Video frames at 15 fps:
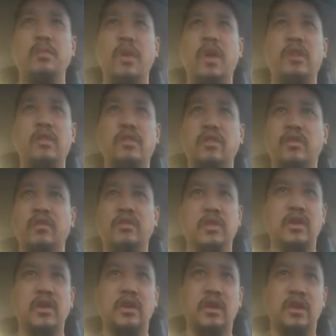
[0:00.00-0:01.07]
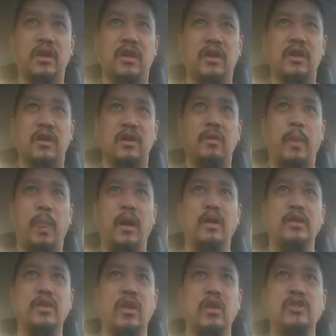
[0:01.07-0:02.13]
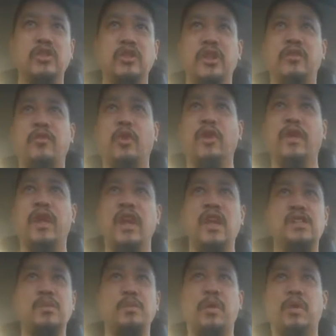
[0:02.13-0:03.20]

of manners of adultery, fornication,